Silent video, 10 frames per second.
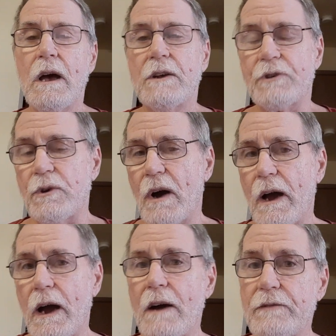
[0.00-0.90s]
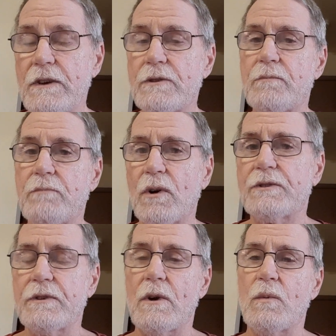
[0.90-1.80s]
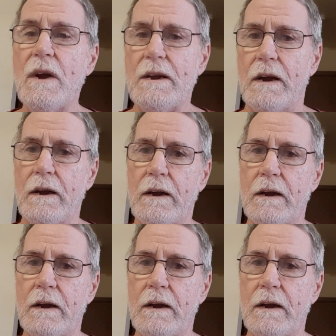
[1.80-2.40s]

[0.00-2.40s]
So you have these books that are written